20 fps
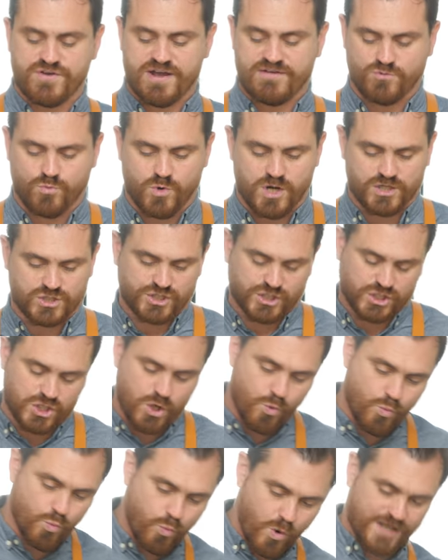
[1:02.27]
If you haven't watched it,
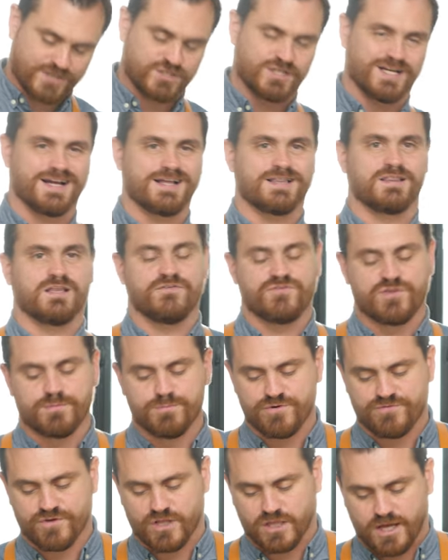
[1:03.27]
go watch it. I love that
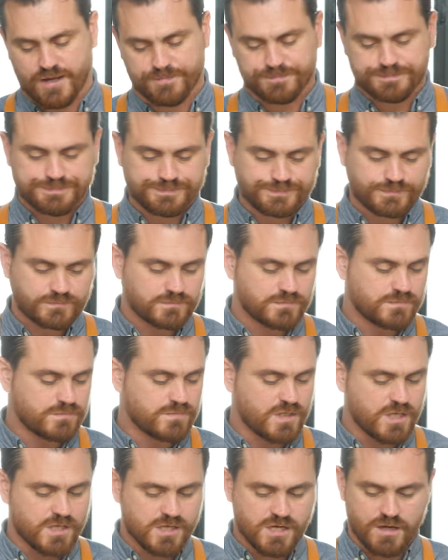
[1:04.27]
movie a lot.
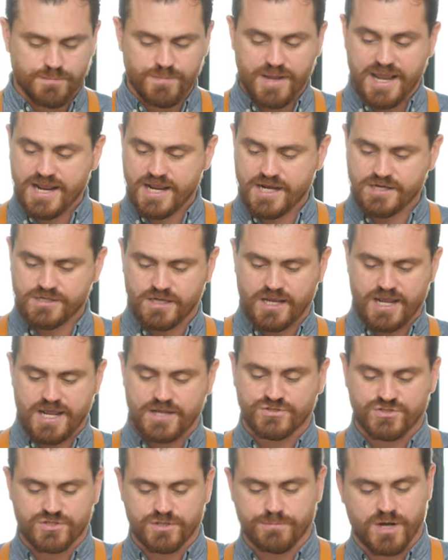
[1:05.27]
Um, and
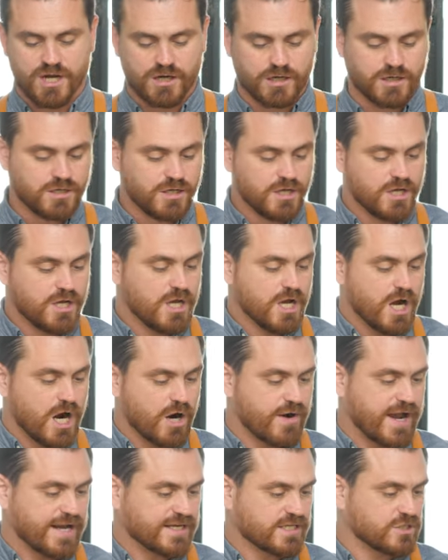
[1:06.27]
hence the mug. All
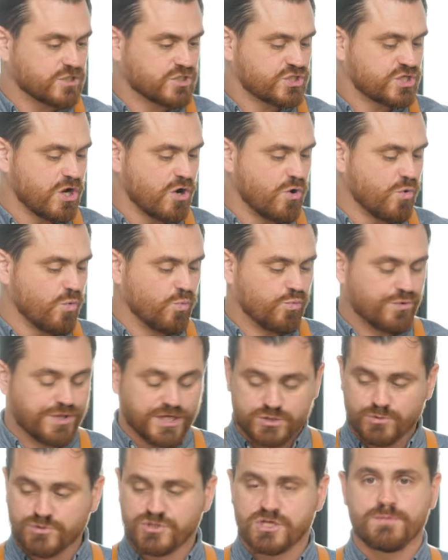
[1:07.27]
right, so
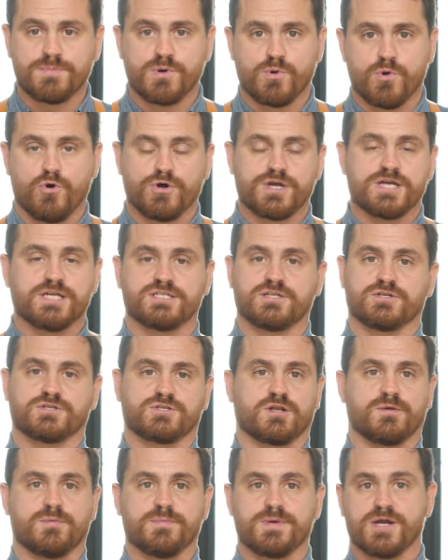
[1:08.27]
this one's going to be real easy. There's
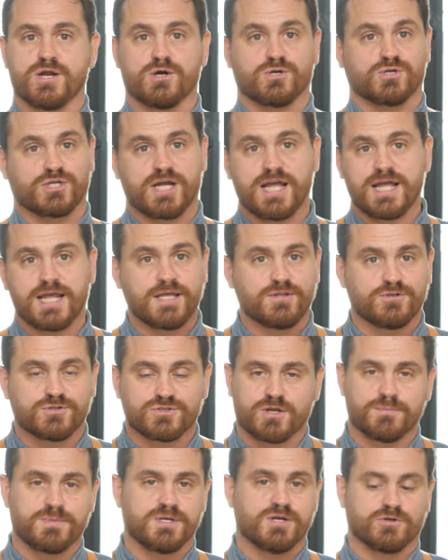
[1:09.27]
going to be no shaking. There's
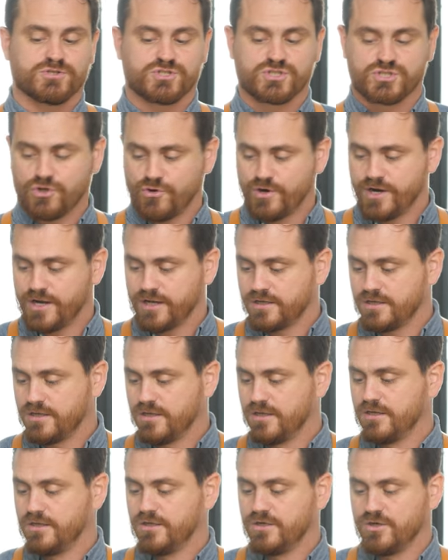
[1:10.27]
going to be no stirring.
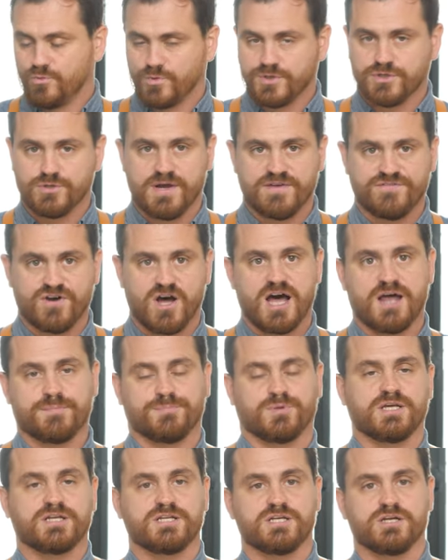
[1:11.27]
We do have a hot
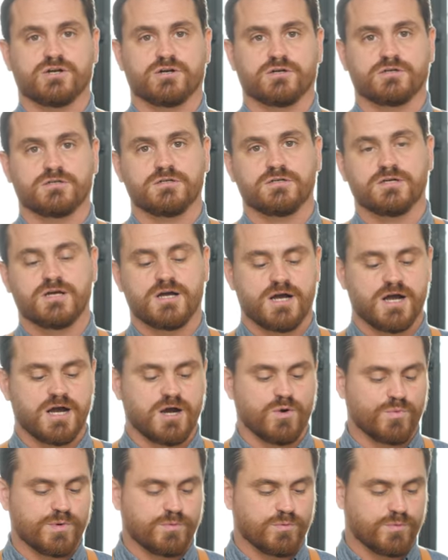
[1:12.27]
plate here.
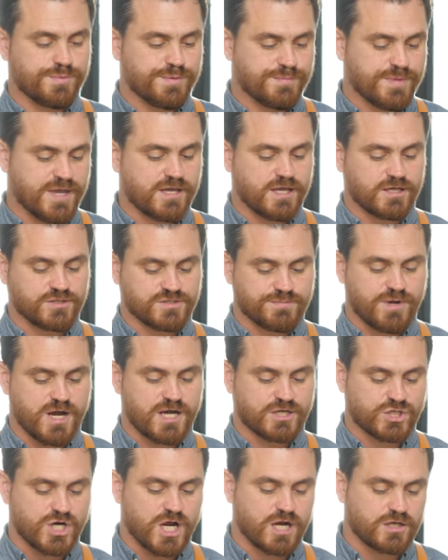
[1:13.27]
Uh, we will be making some
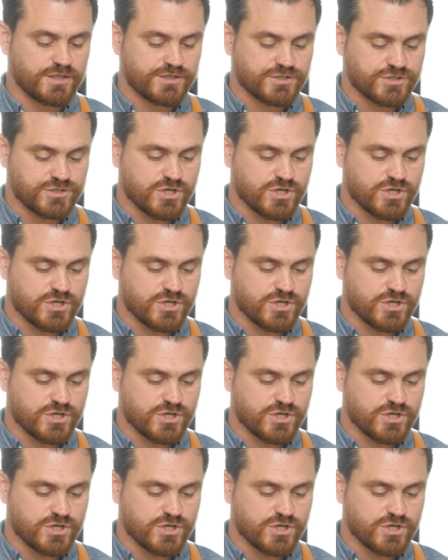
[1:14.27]
hot chocolate.